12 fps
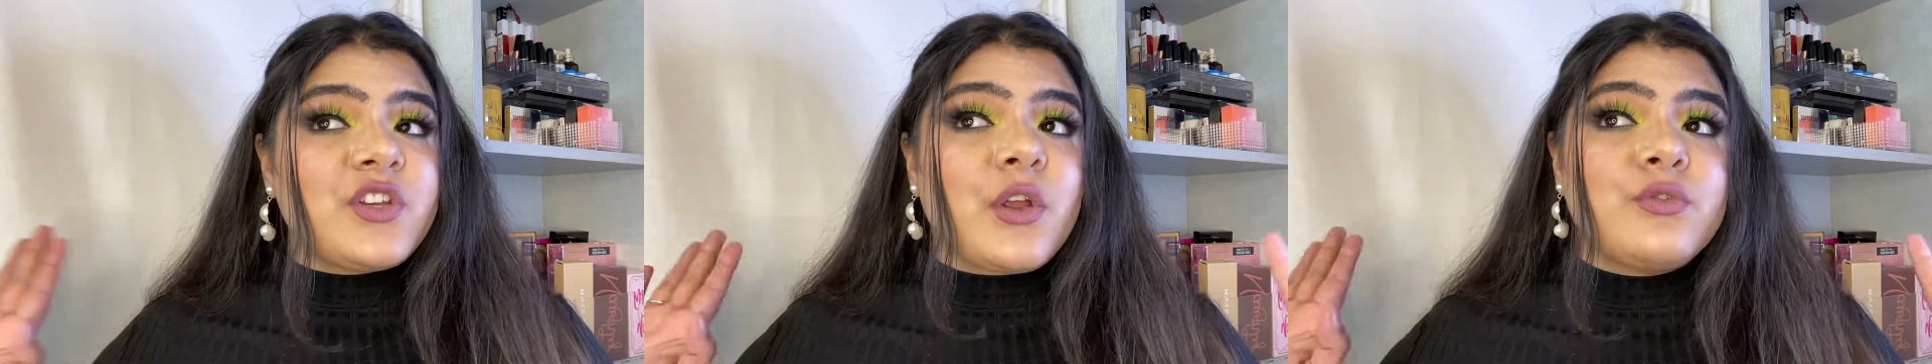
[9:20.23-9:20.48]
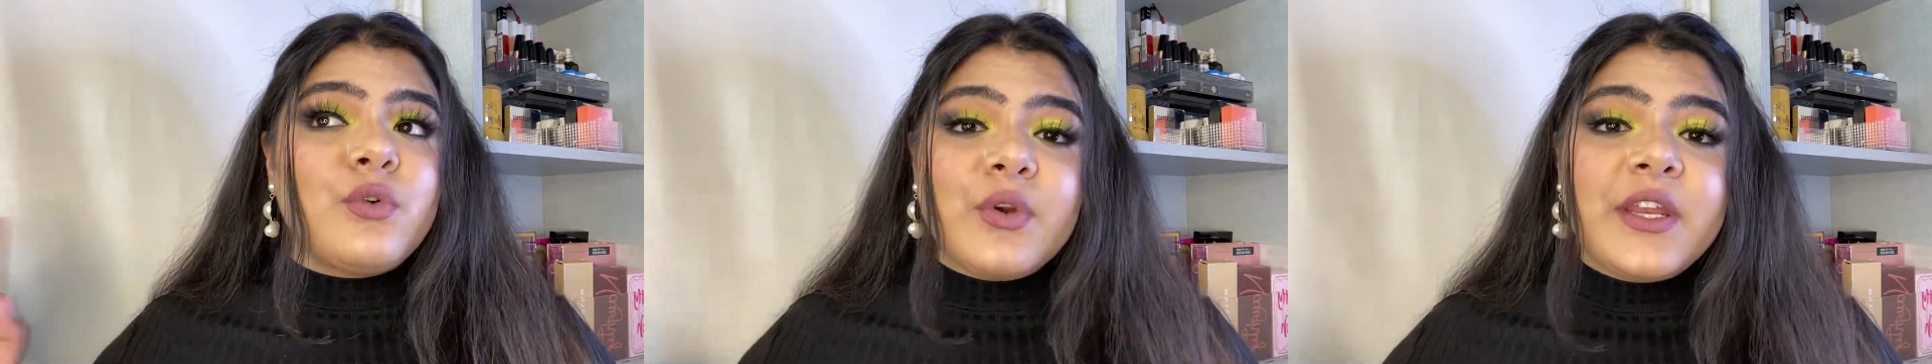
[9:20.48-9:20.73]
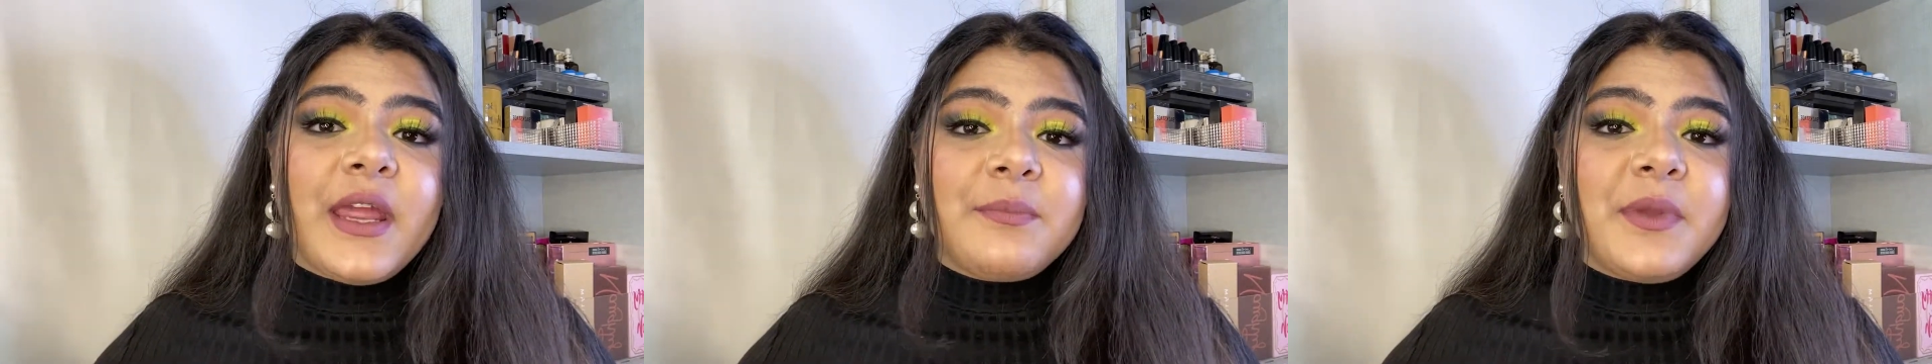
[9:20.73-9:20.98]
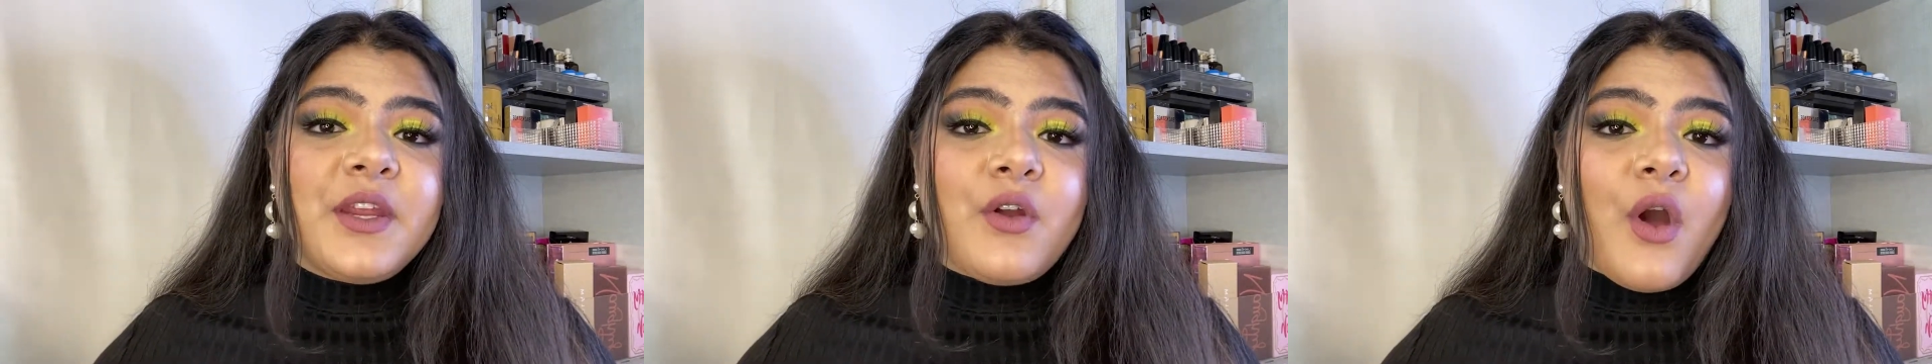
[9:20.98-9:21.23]
Now don't get
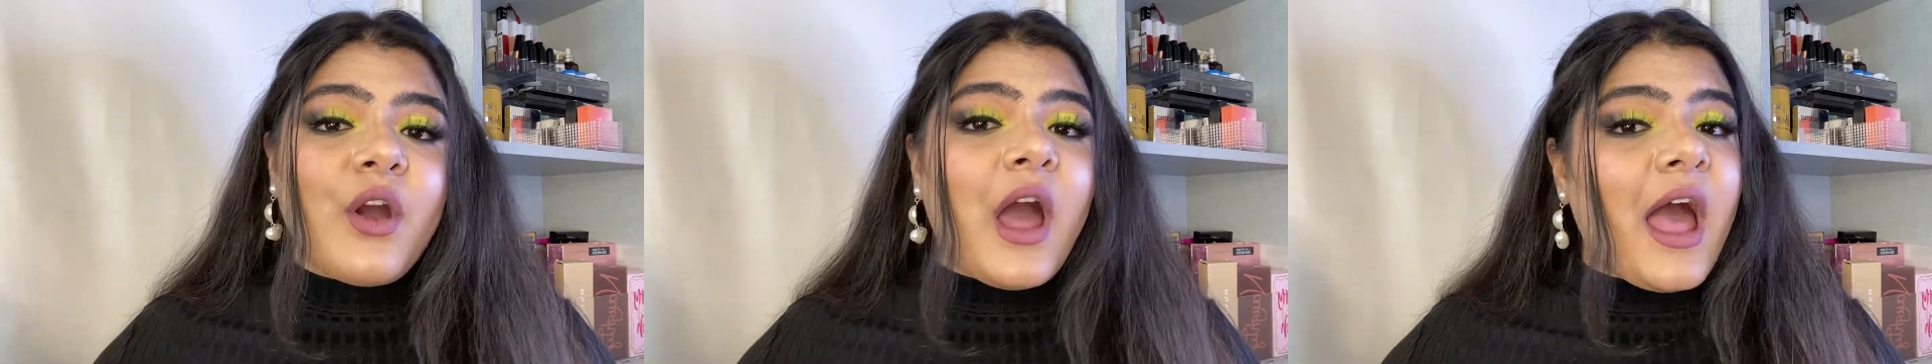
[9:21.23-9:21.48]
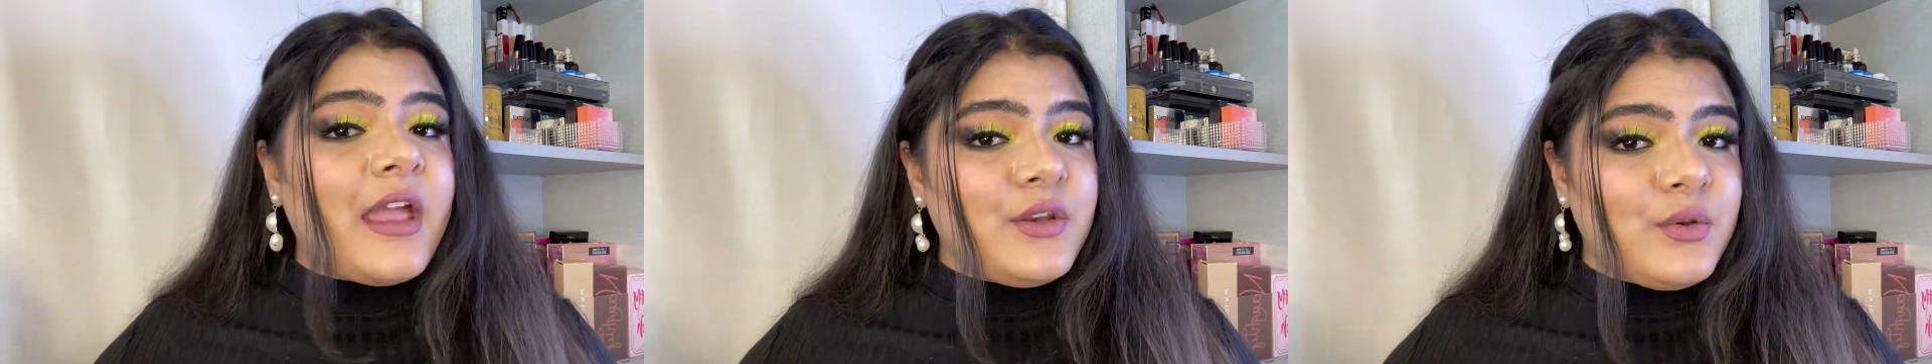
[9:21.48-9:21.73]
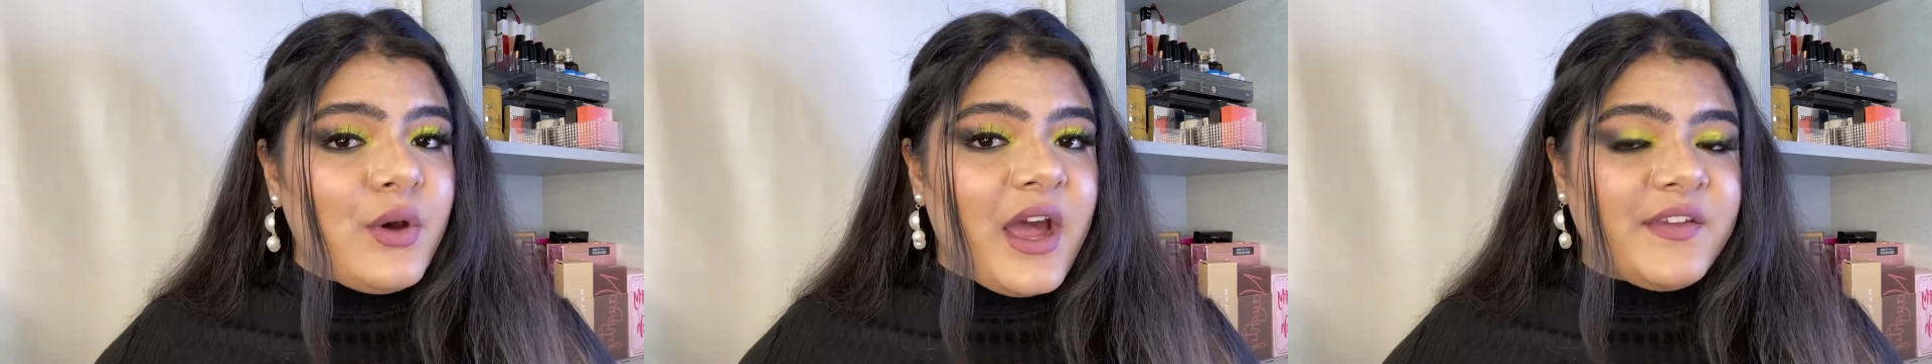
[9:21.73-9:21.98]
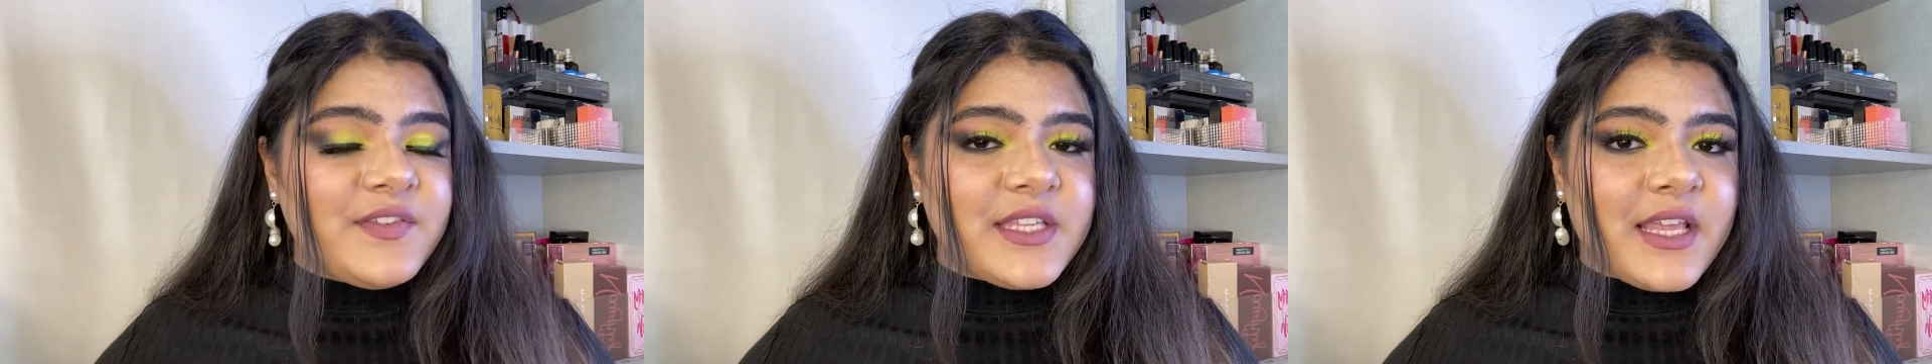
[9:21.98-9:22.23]
me wrong, I know
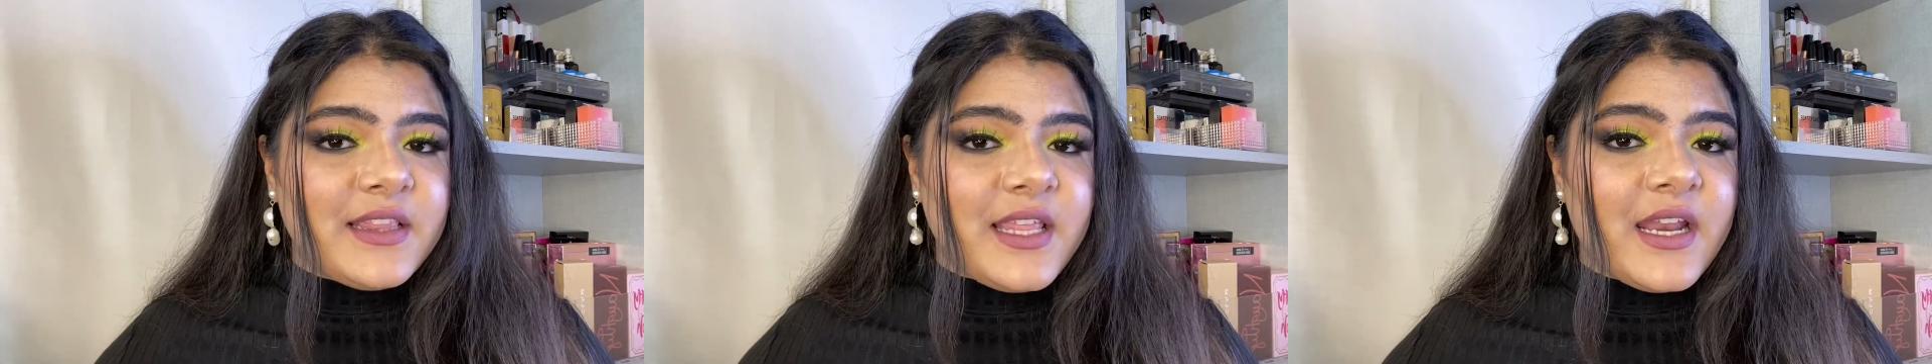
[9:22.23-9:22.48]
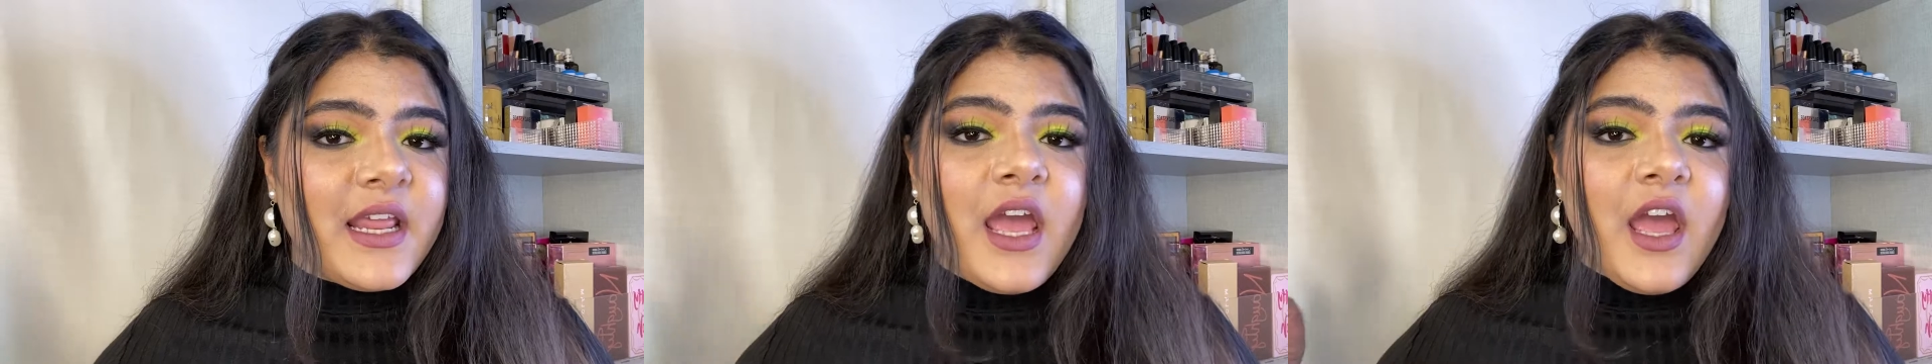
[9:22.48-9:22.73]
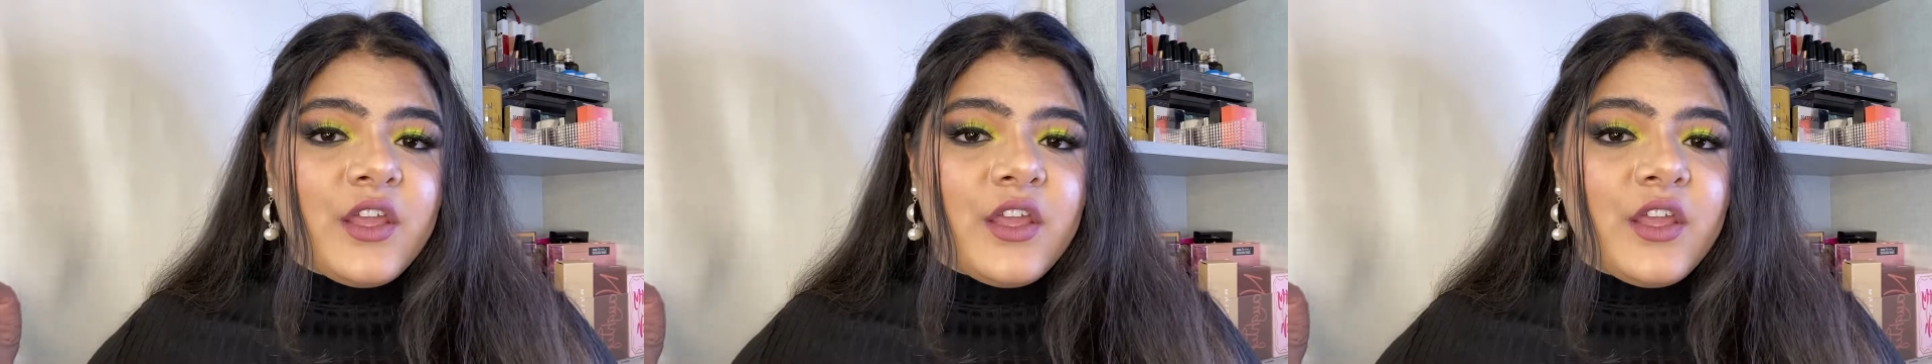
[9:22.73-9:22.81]
I've said that